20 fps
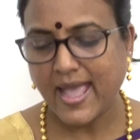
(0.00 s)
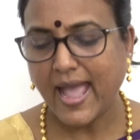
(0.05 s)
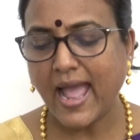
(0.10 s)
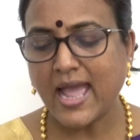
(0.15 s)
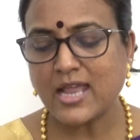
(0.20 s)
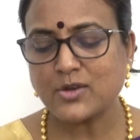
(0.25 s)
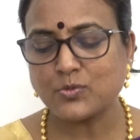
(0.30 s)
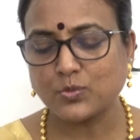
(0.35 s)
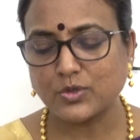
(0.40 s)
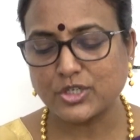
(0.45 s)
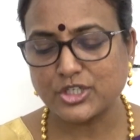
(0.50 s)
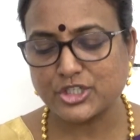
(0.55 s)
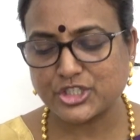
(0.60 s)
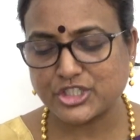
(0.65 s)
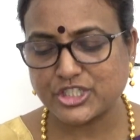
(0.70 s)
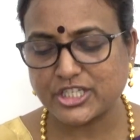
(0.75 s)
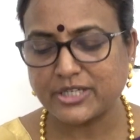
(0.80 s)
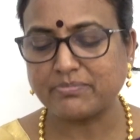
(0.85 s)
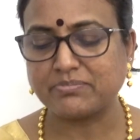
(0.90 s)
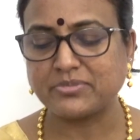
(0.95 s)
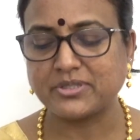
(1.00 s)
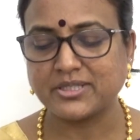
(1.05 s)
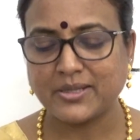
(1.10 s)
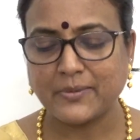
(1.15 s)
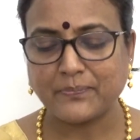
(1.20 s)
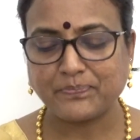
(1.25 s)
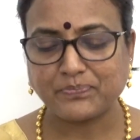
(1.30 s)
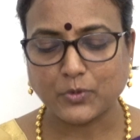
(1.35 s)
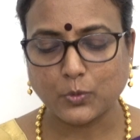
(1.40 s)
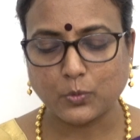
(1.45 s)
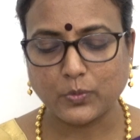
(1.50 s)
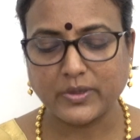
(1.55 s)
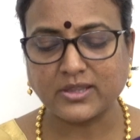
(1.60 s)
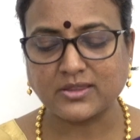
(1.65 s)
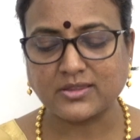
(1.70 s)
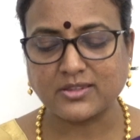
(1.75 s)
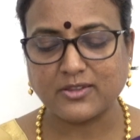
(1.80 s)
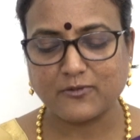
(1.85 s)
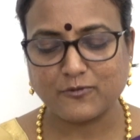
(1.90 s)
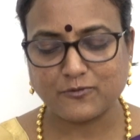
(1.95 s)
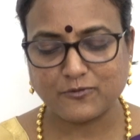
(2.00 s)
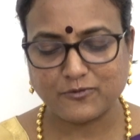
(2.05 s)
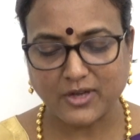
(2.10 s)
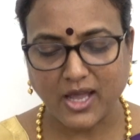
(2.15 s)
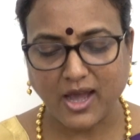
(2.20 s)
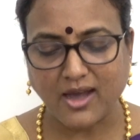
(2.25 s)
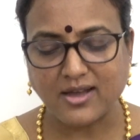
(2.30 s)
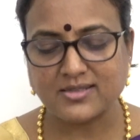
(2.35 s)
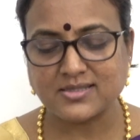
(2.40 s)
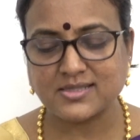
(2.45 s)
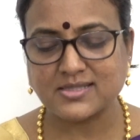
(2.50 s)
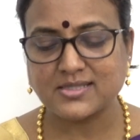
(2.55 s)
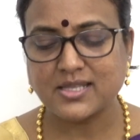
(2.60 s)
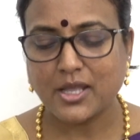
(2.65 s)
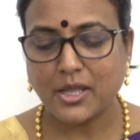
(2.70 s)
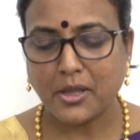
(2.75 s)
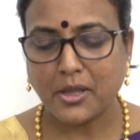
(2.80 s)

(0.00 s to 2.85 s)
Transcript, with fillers: and worshipped with flowers